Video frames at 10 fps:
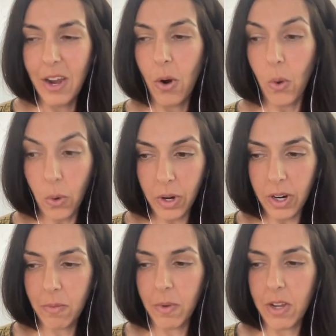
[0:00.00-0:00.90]

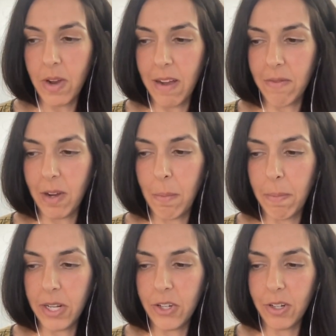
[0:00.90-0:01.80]
or when you have a
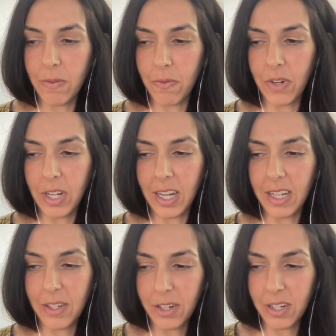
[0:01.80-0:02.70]
bunch of
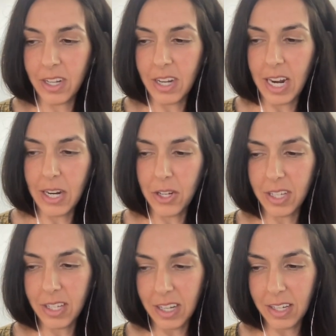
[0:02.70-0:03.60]
freelancers and
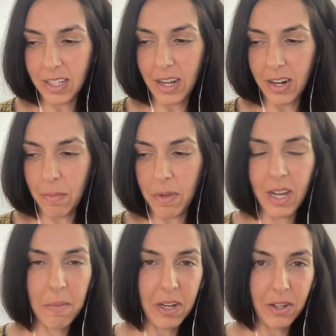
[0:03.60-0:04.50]
agencies that are
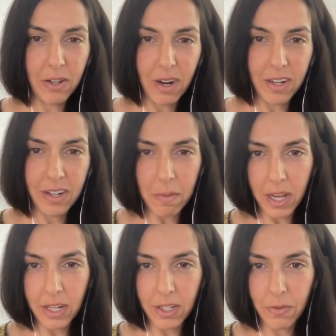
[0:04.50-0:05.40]
becoming too hard to
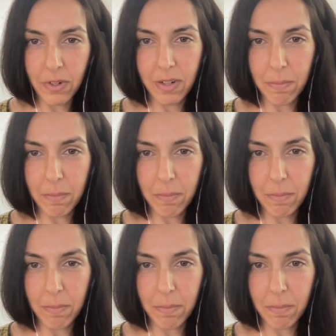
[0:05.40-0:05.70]
manage for by